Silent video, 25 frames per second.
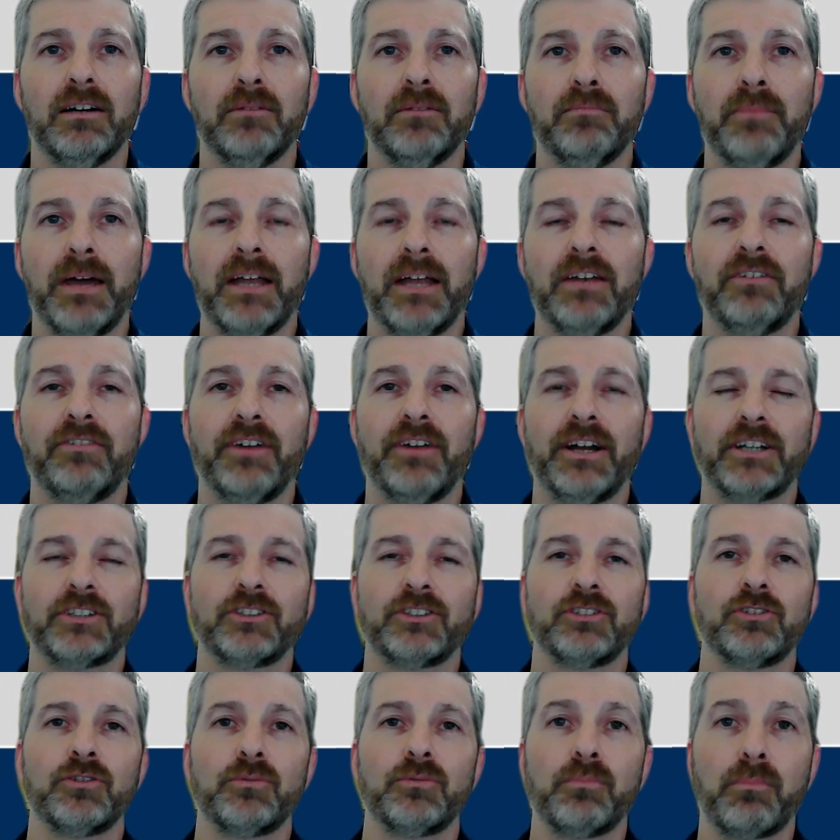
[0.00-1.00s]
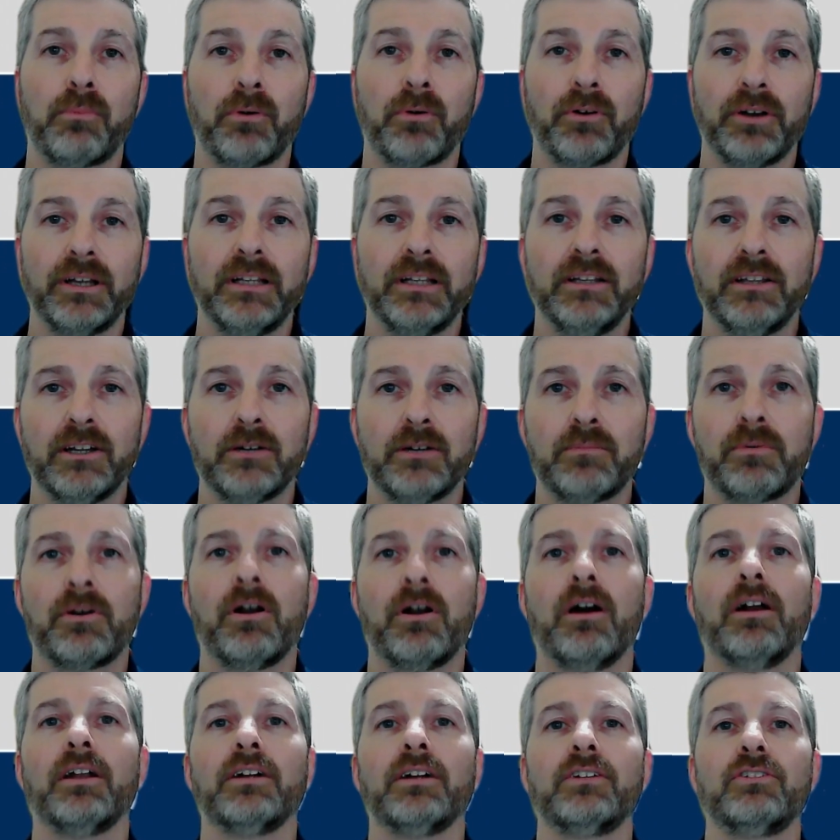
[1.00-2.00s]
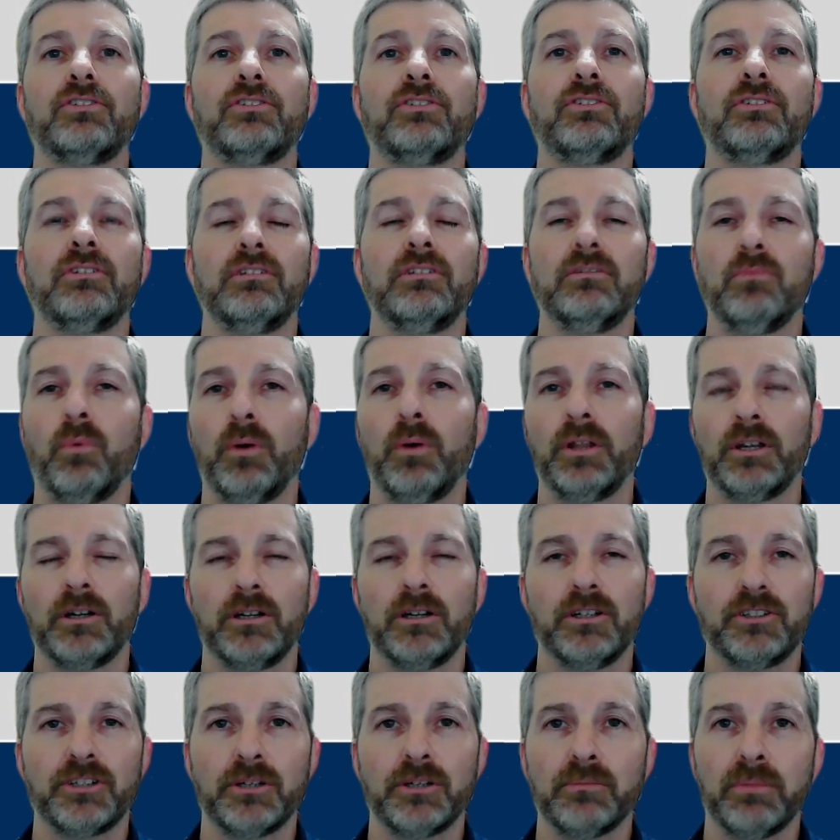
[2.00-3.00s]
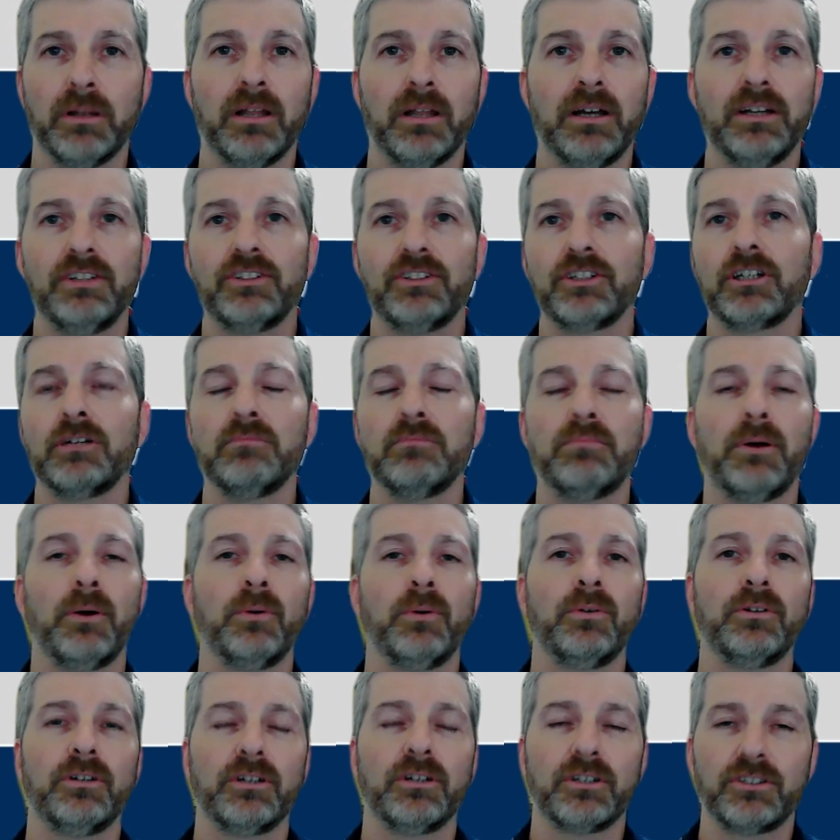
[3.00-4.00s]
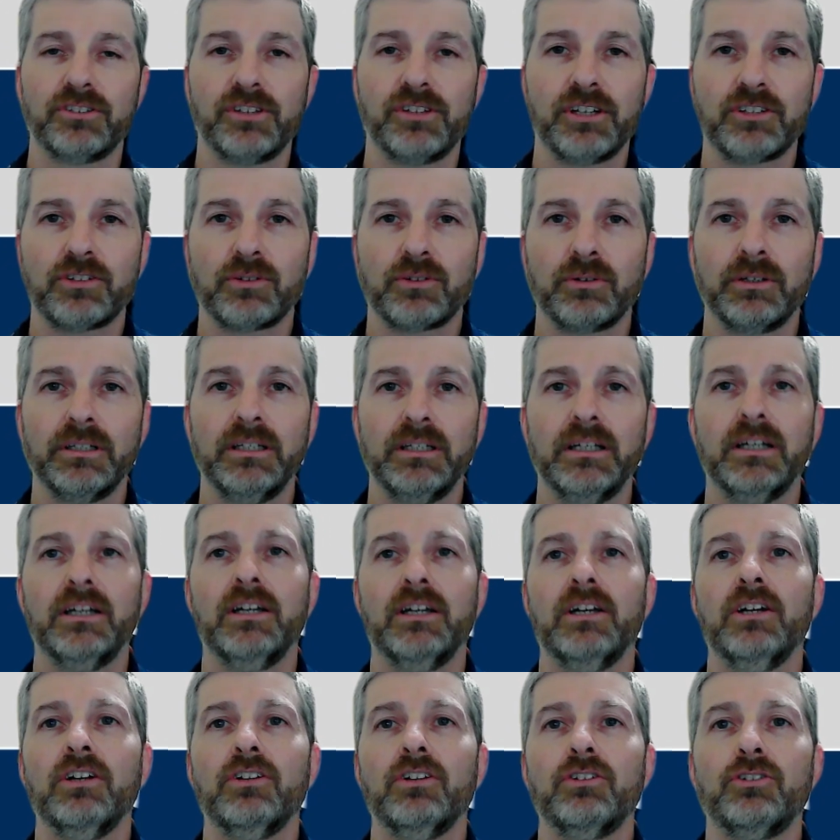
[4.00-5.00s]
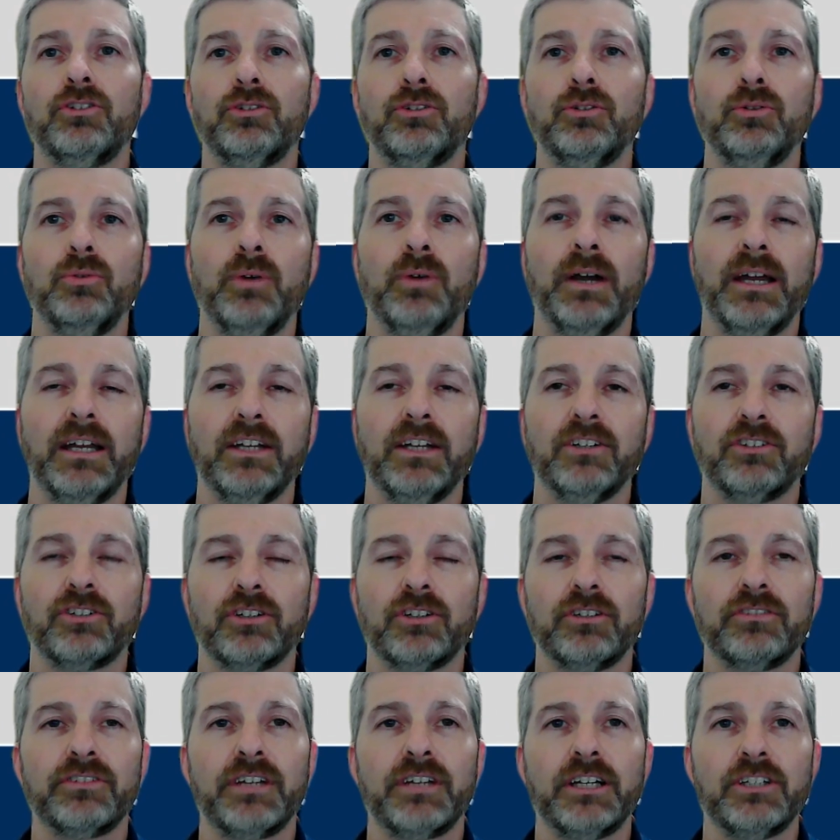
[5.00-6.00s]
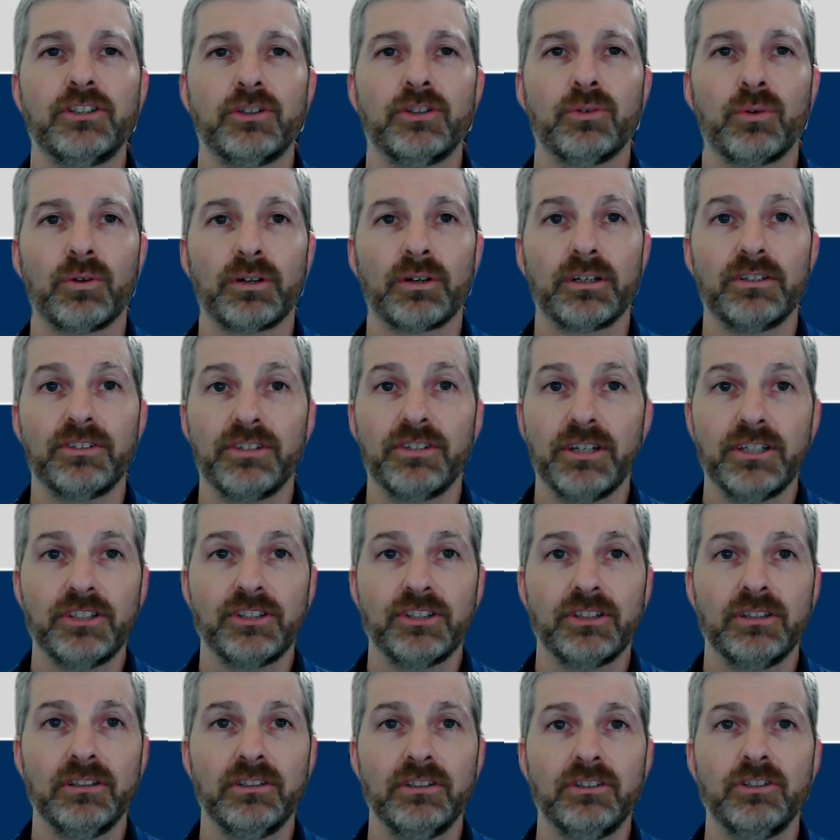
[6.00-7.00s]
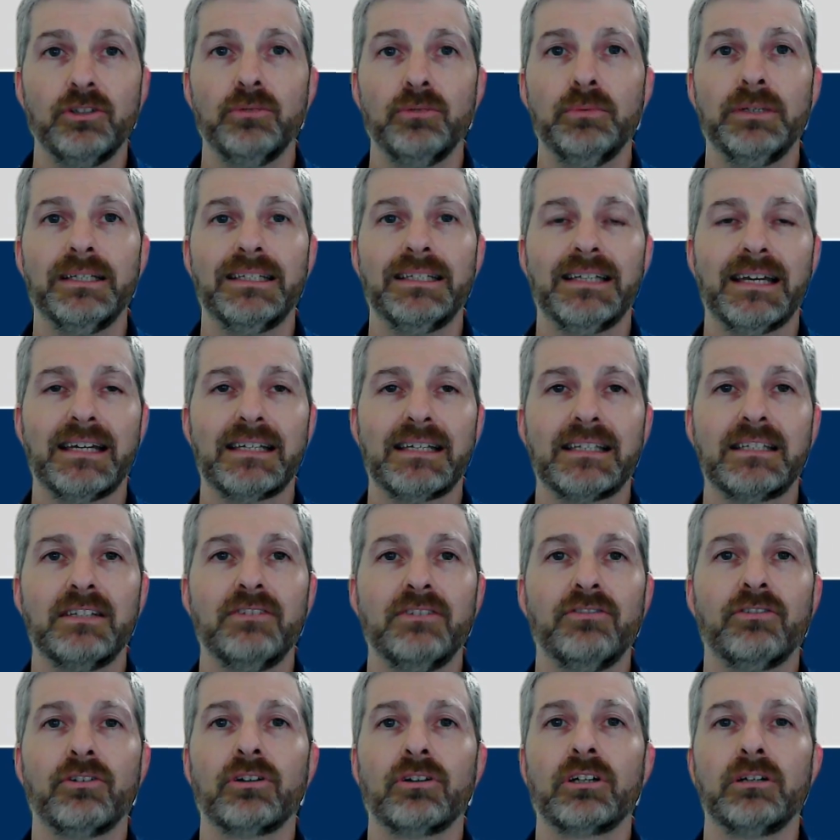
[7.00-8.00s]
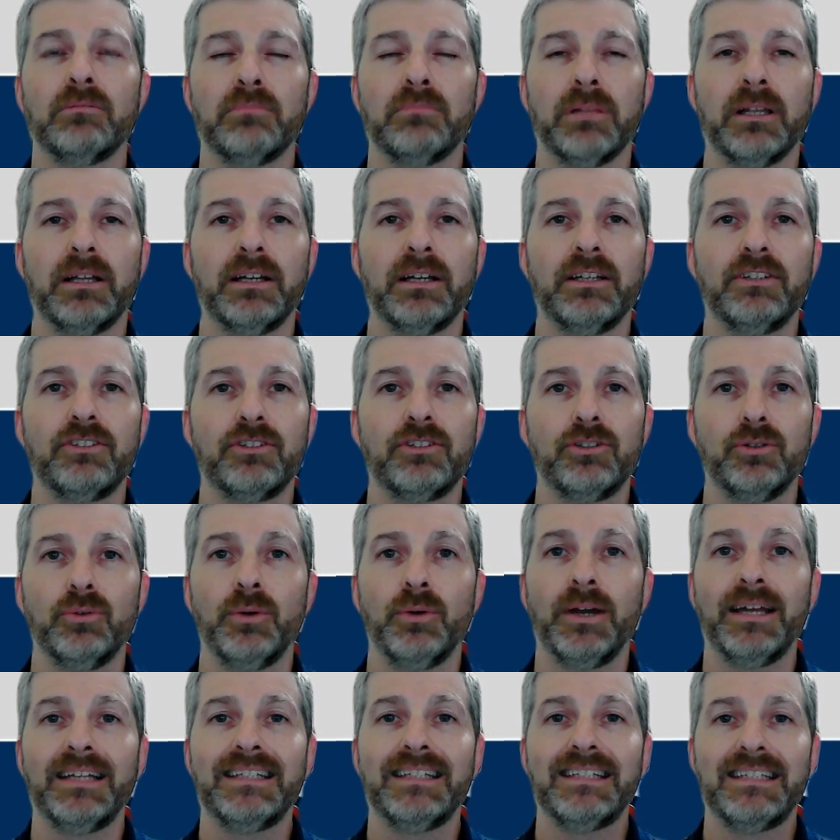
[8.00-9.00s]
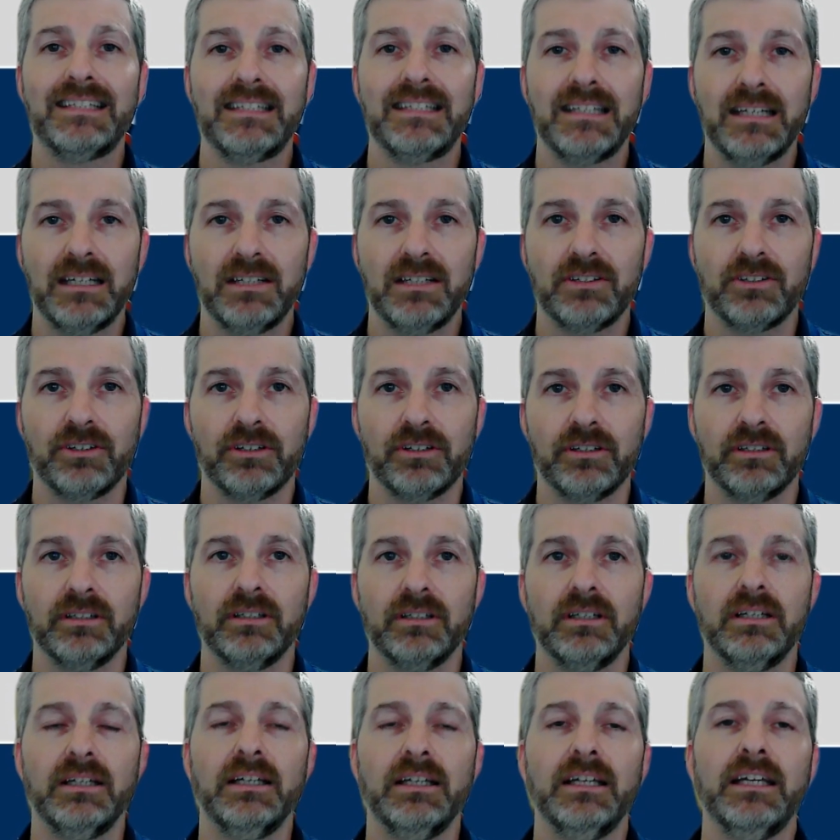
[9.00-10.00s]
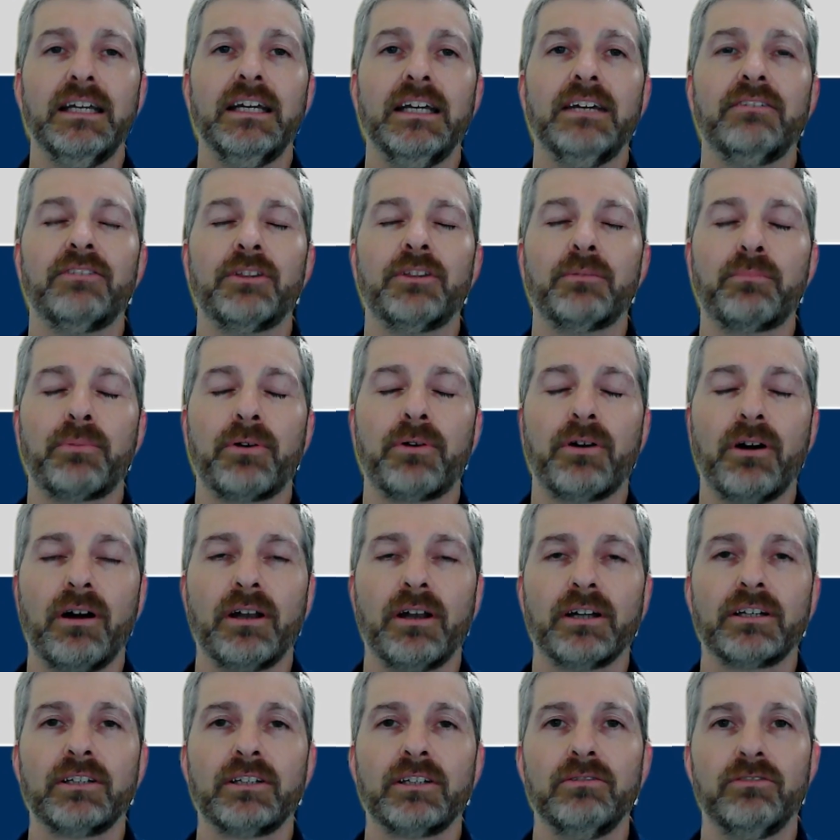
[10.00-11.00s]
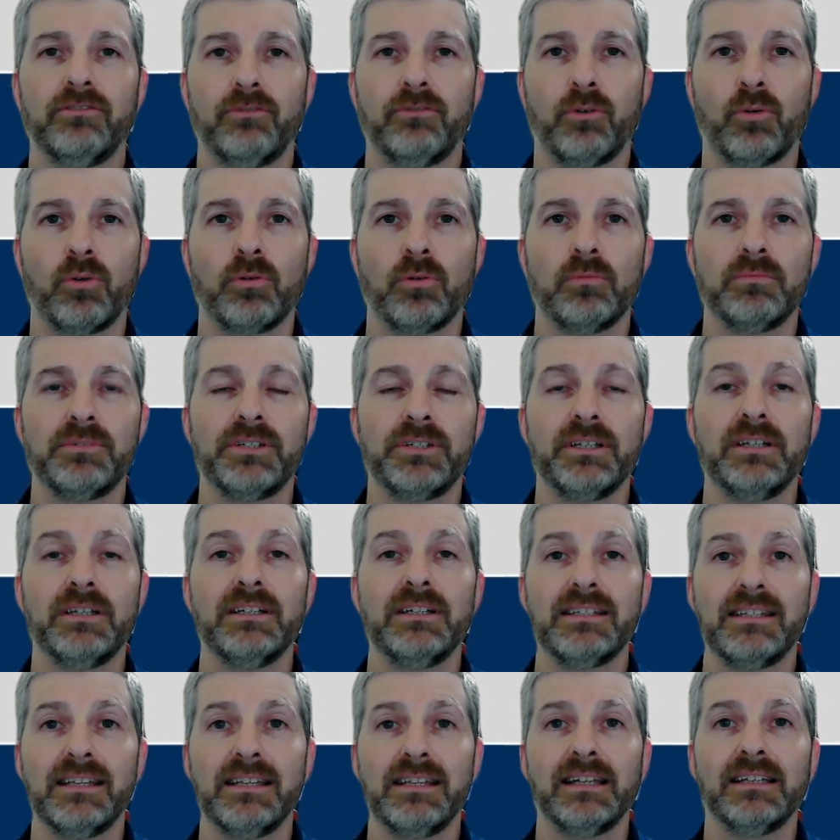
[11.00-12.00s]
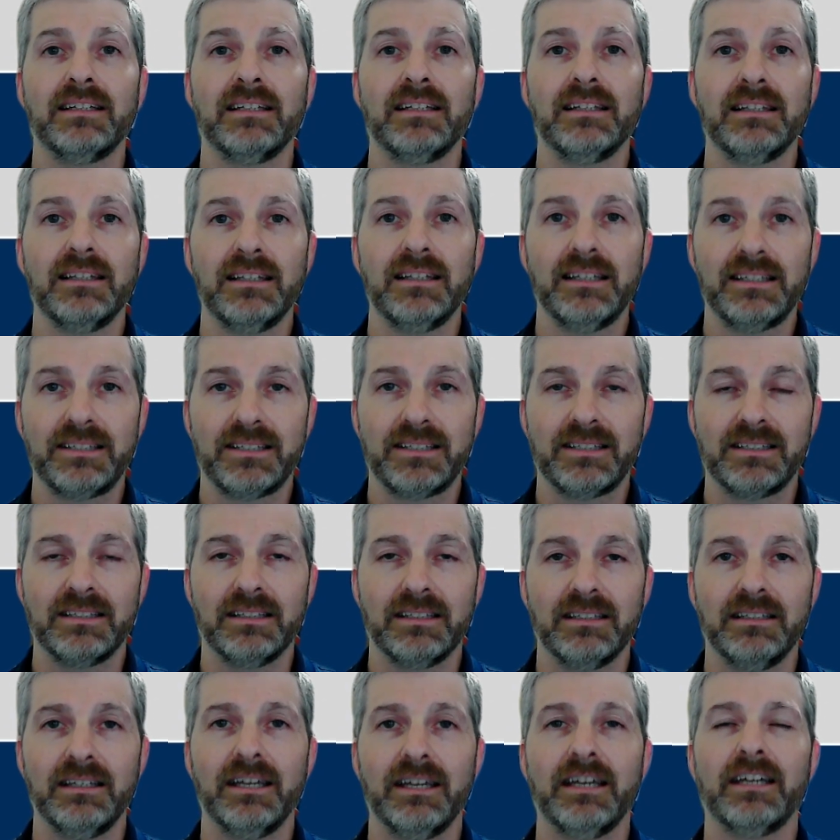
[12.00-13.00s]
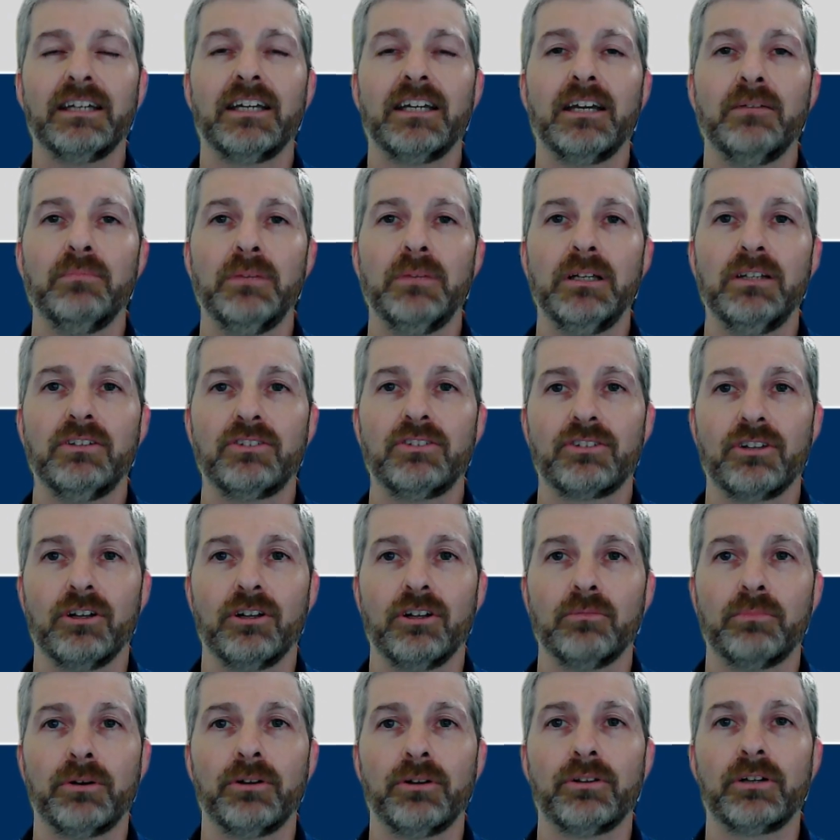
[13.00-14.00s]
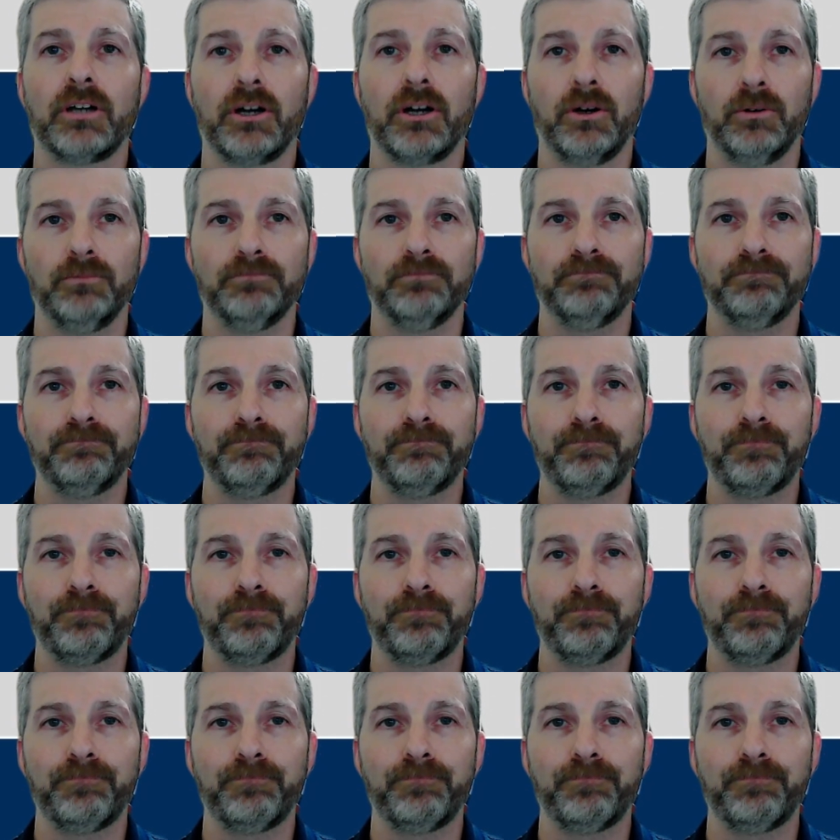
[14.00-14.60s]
Manufacturers bring their products, whether it's an appliance, a component, or accessory, to a certification organization to be tested for compliance to a standard. If the product conforms, it is then listed and can be installed per the code.